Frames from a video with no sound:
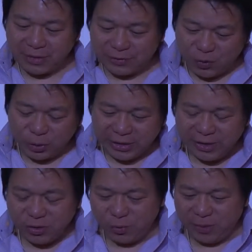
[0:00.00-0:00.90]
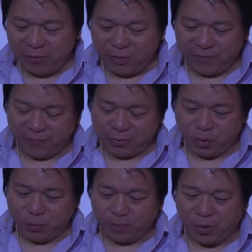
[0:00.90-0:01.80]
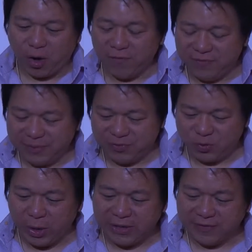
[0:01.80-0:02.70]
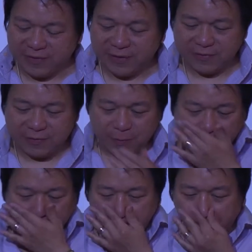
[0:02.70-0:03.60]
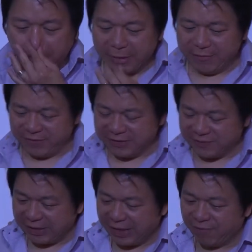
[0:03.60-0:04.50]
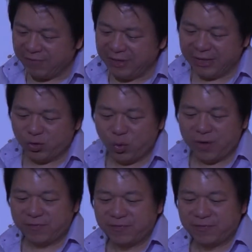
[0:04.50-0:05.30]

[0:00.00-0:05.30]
So turn to me to Proverbs 26, verse 11 and 12.